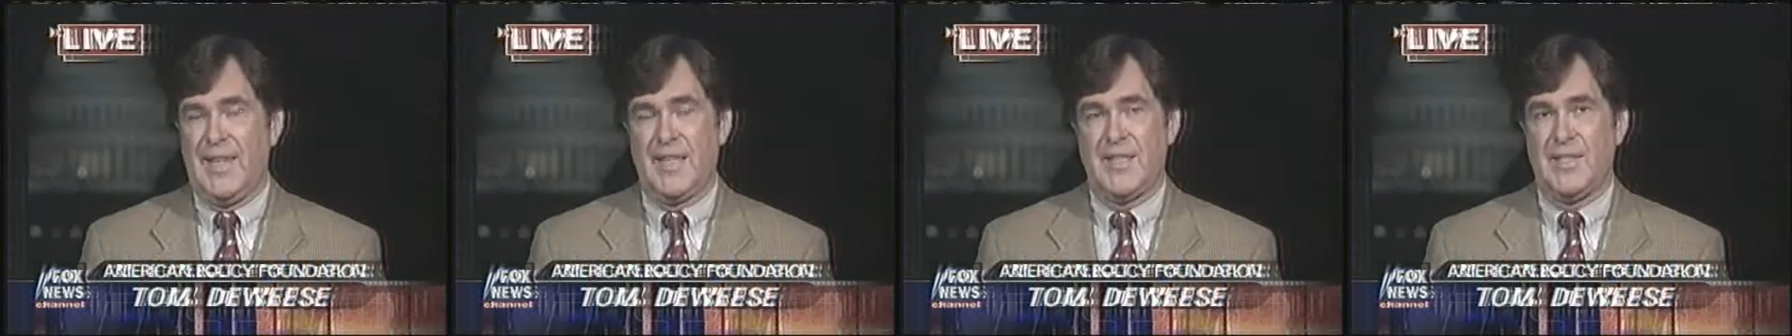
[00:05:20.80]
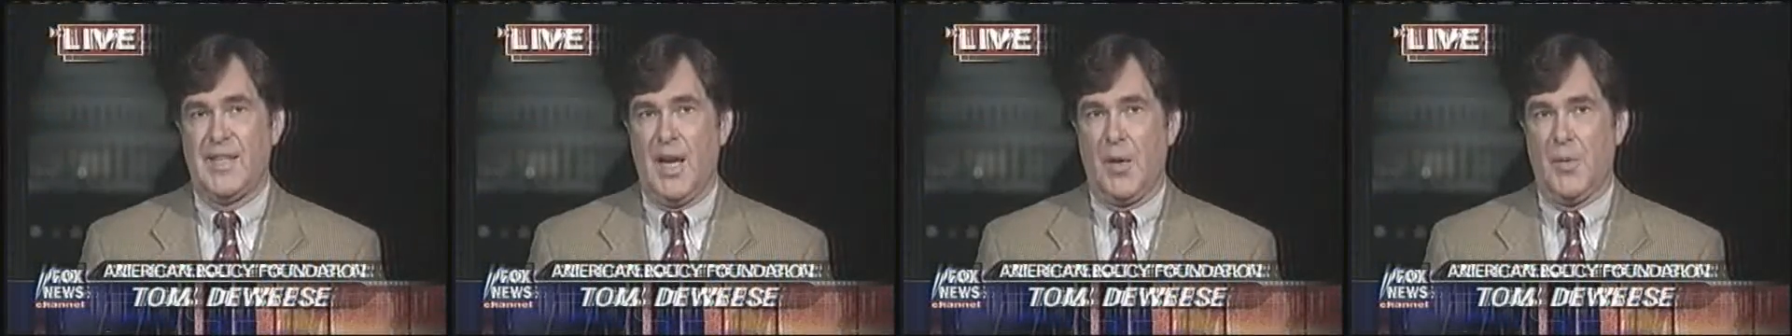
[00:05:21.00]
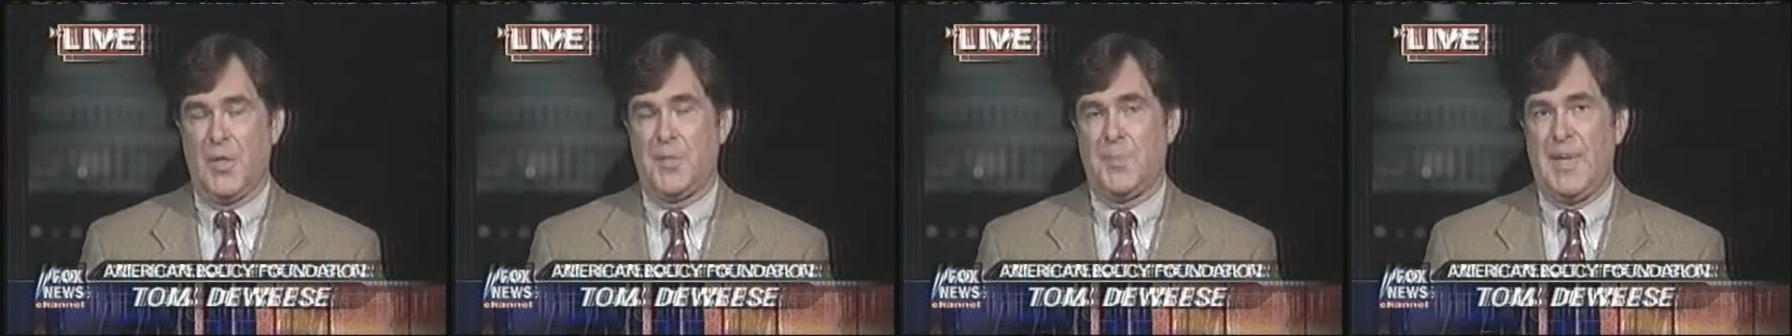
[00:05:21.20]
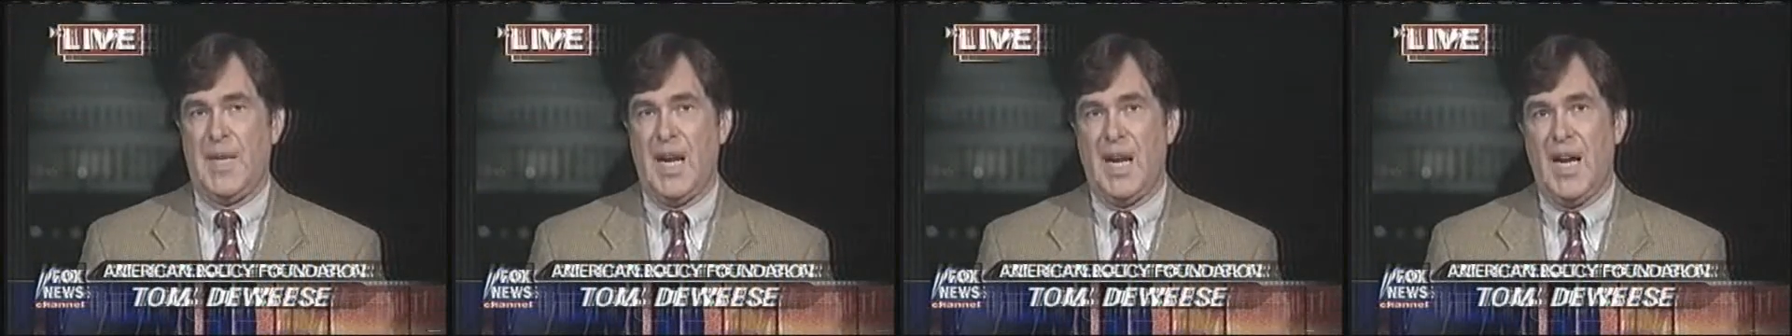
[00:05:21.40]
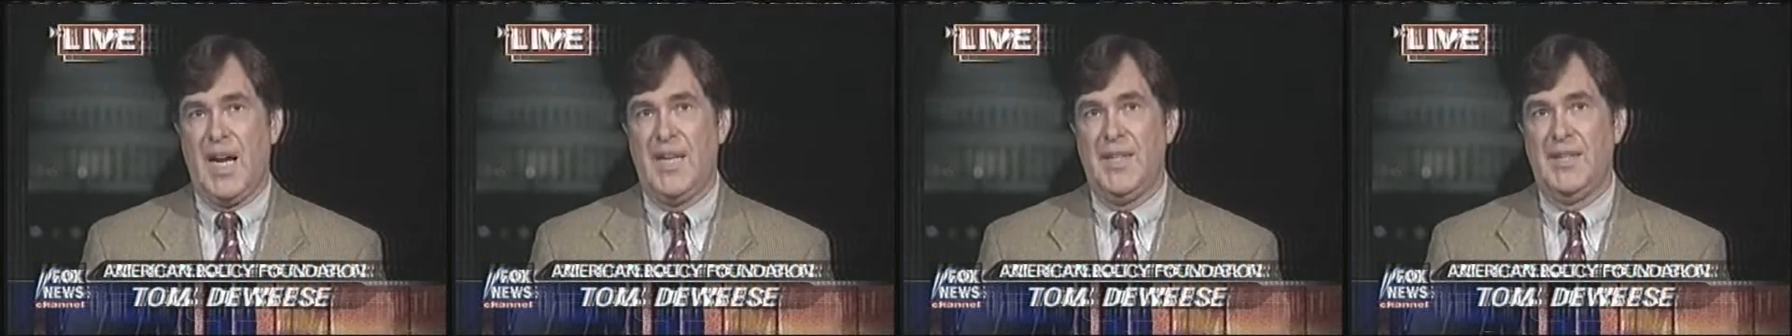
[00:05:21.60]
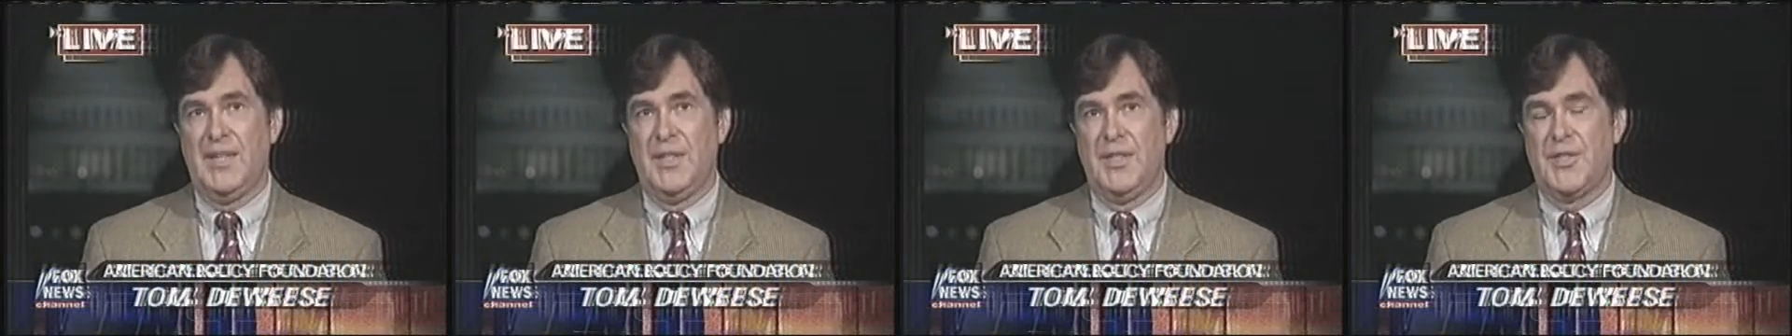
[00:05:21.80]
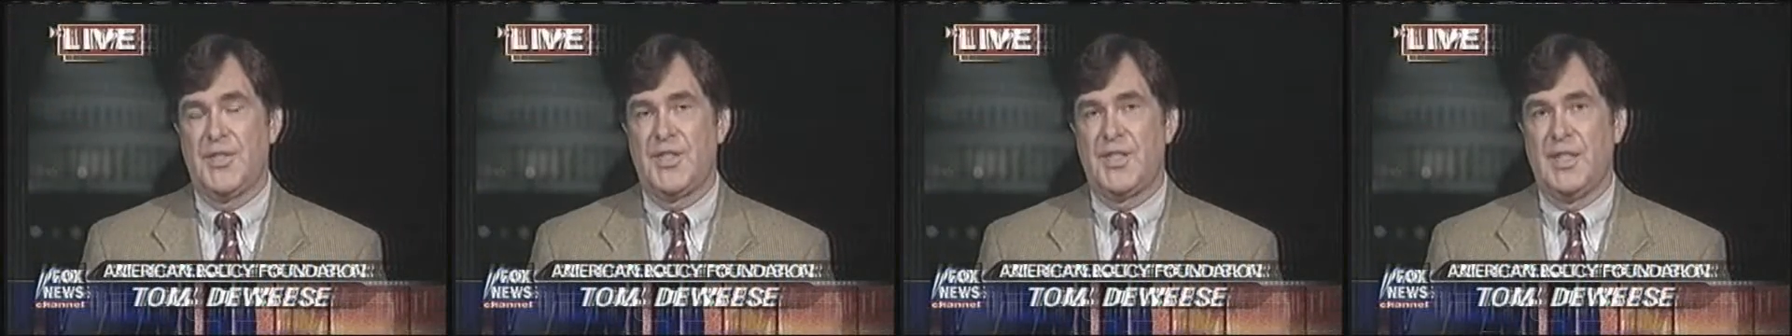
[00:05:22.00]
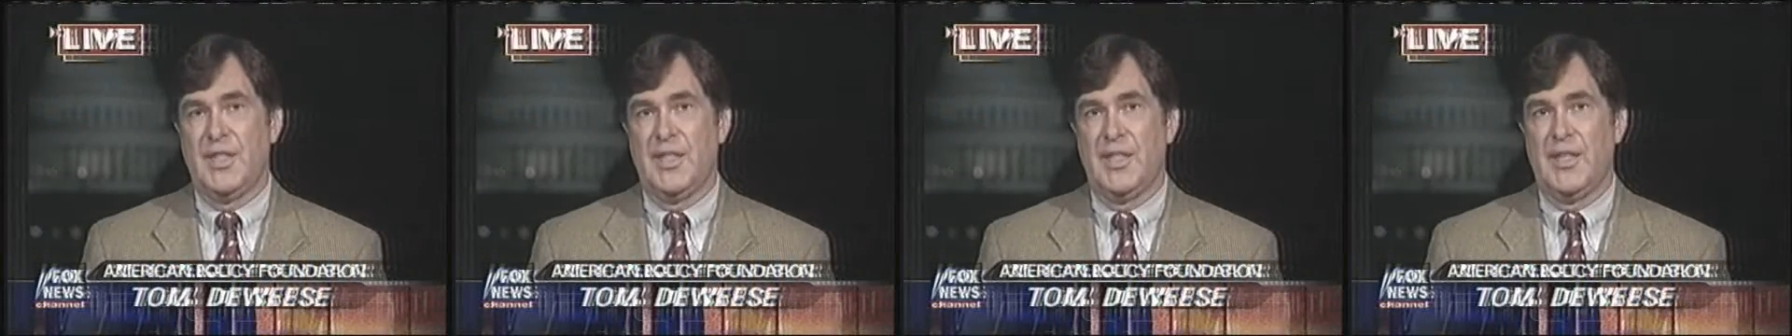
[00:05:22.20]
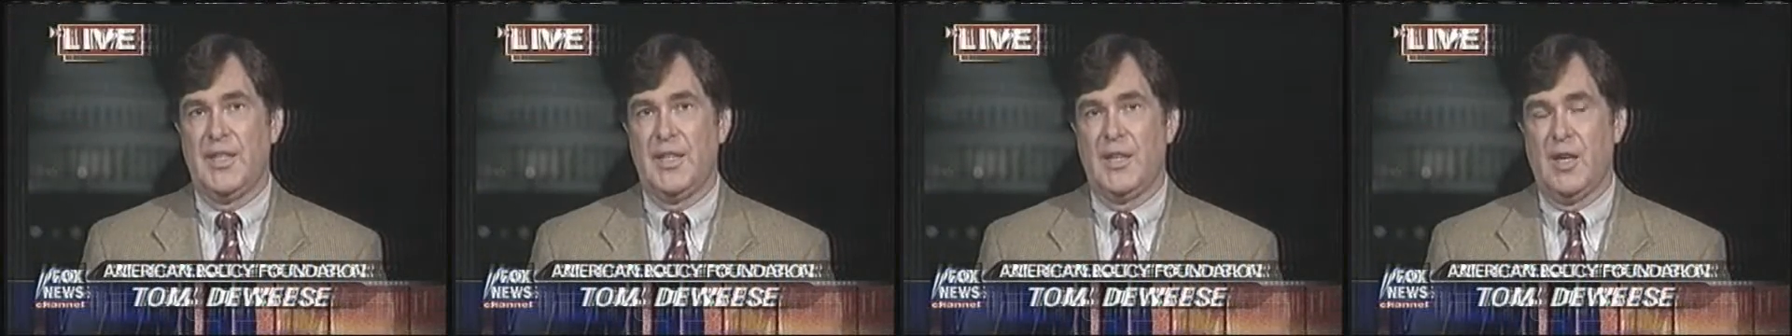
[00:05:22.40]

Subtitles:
The truth is, the DeWeese